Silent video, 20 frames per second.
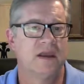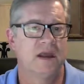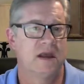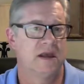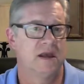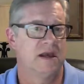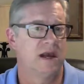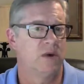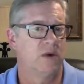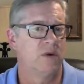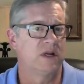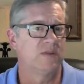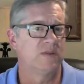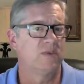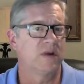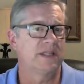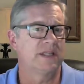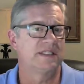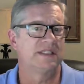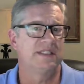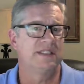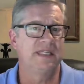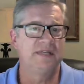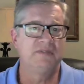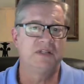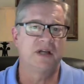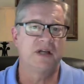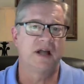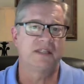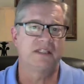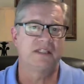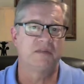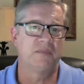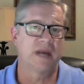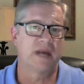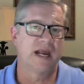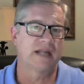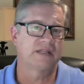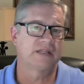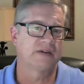I want to bring Steve Johnson
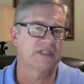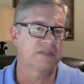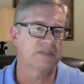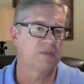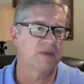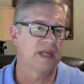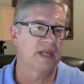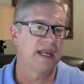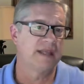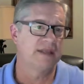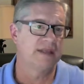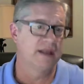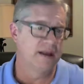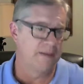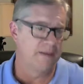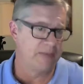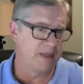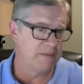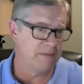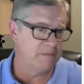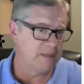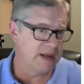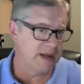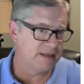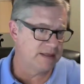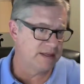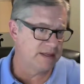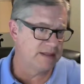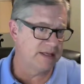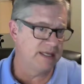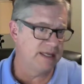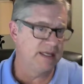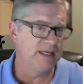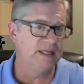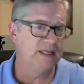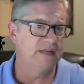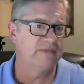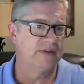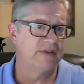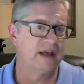back to explain the method that he
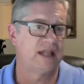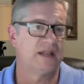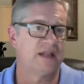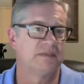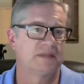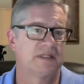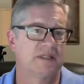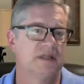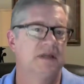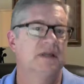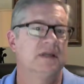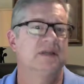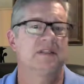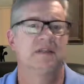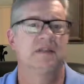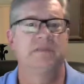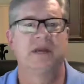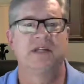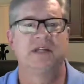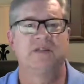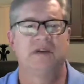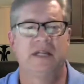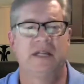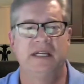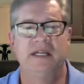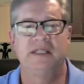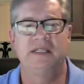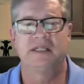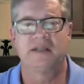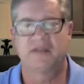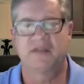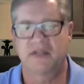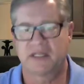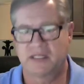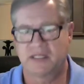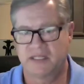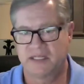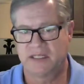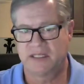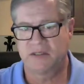developed to measure adhesion of the
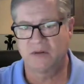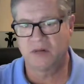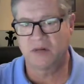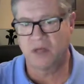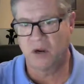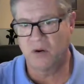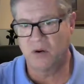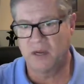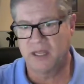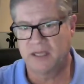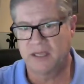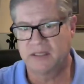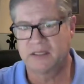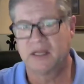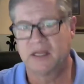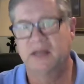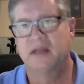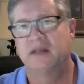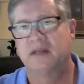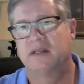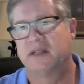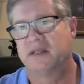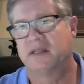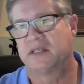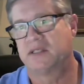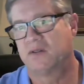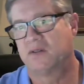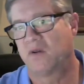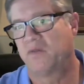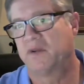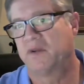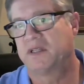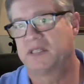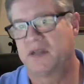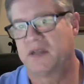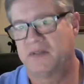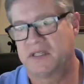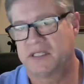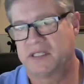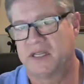stencil coatings to the surface of
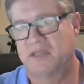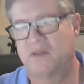the stencil